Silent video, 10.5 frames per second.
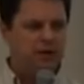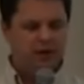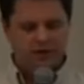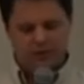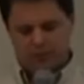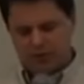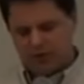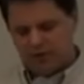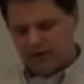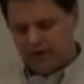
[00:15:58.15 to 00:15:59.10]
of a
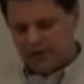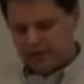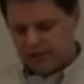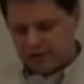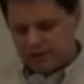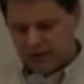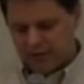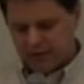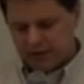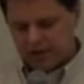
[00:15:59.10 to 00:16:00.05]
birth of a nation is very
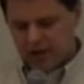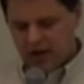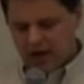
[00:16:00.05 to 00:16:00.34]
much